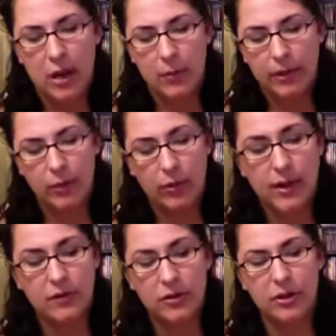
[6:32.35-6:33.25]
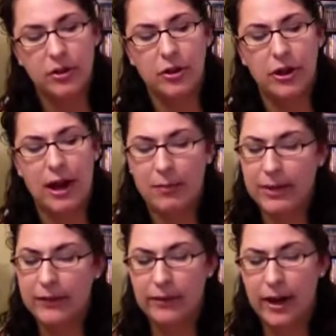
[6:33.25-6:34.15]
but in one afternoon, her
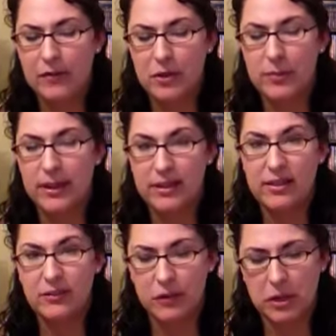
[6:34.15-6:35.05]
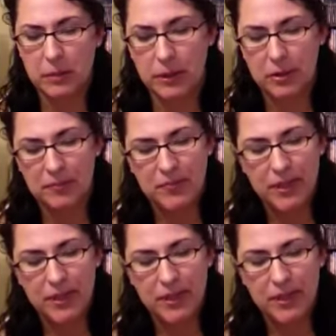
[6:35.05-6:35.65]
happily ever after begins to fall apart.